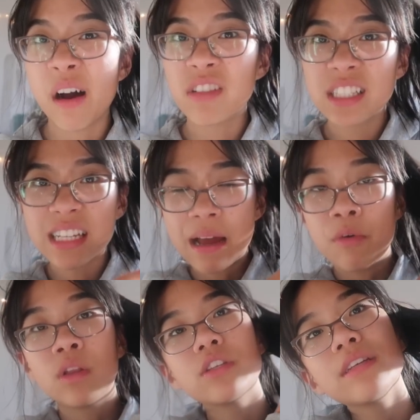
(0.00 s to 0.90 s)
obviously
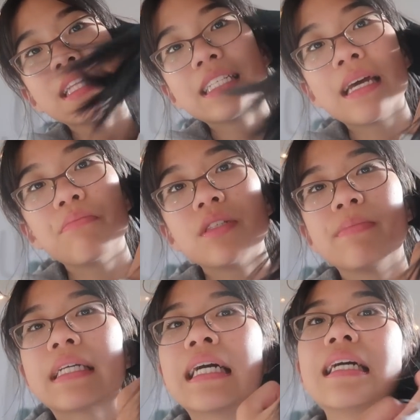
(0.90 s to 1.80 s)
I'm only doing the tips
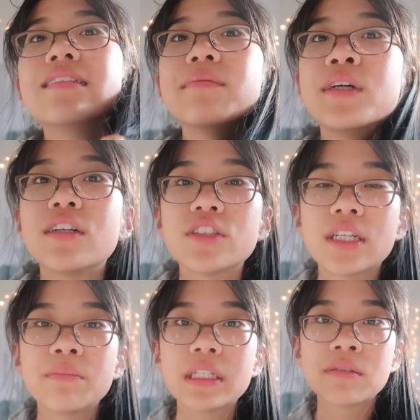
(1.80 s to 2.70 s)
because I'm not
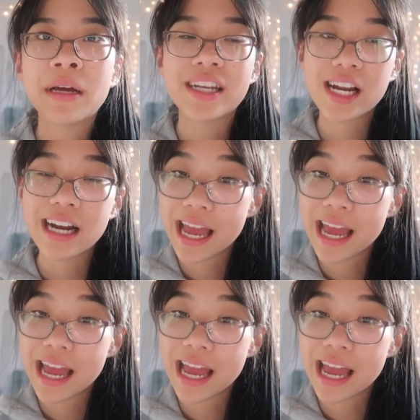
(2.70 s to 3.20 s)
trying to bleach my entire